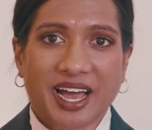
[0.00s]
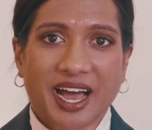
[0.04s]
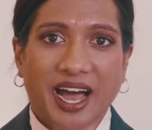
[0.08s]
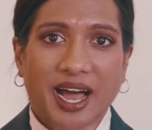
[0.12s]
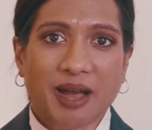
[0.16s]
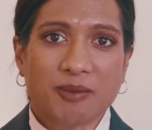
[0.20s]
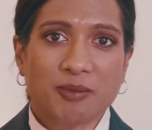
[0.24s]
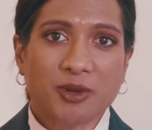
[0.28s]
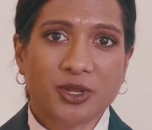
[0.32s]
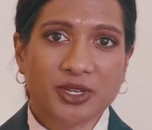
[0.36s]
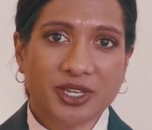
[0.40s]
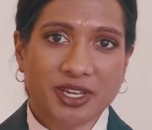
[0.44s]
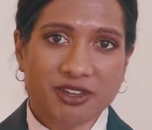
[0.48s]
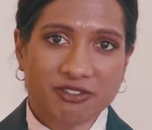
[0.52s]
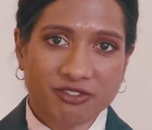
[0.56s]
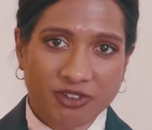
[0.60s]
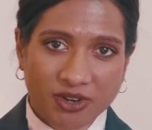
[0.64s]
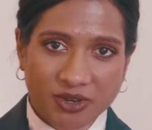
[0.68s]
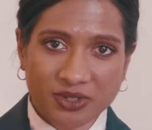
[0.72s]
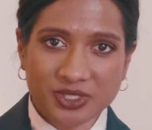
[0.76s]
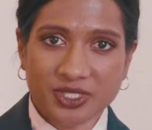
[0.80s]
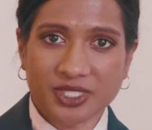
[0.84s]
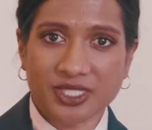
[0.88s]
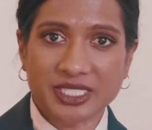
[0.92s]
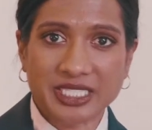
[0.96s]
I'm looking
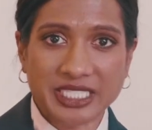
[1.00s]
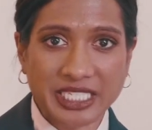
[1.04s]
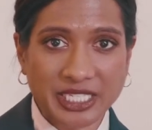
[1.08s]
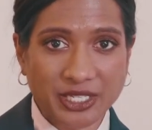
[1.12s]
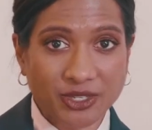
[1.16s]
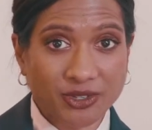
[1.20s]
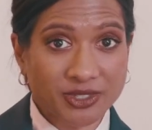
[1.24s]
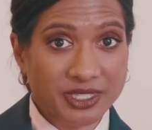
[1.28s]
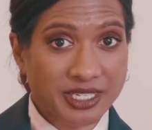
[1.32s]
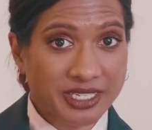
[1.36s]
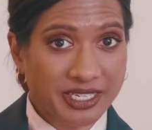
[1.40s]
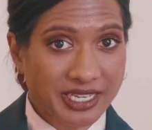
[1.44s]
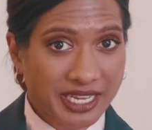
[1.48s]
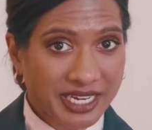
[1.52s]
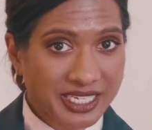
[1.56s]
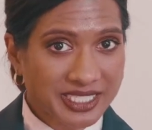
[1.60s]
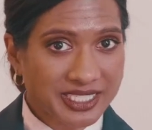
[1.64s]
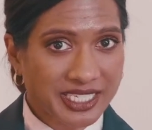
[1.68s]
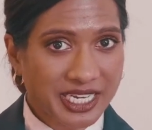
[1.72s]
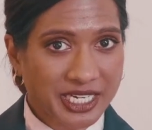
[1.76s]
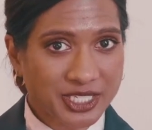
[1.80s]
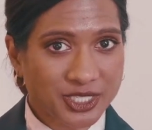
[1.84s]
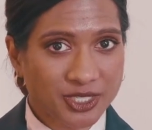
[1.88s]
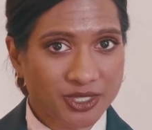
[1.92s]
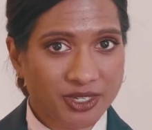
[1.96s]
forward to seeing you in the next
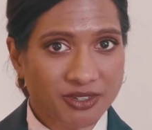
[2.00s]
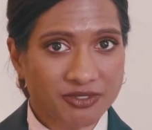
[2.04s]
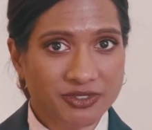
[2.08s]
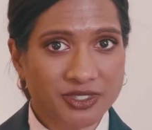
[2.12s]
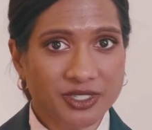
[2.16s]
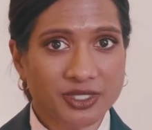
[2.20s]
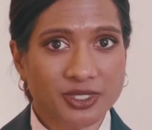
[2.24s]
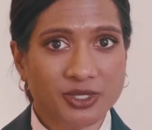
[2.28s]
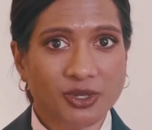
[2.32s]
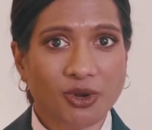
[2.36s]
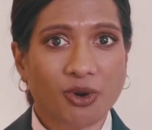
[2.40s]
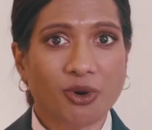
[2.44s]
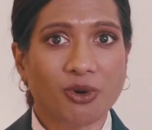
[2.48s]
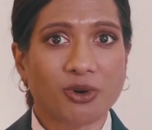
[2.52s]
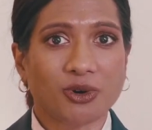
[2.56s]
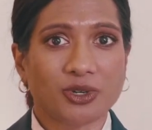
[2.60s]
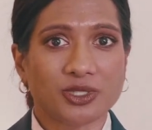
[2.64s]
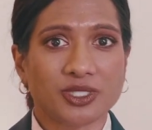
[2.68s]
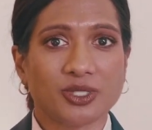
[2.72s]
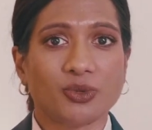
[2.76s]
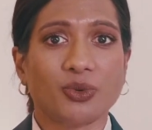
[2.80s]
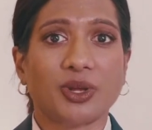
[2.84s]
section of this course,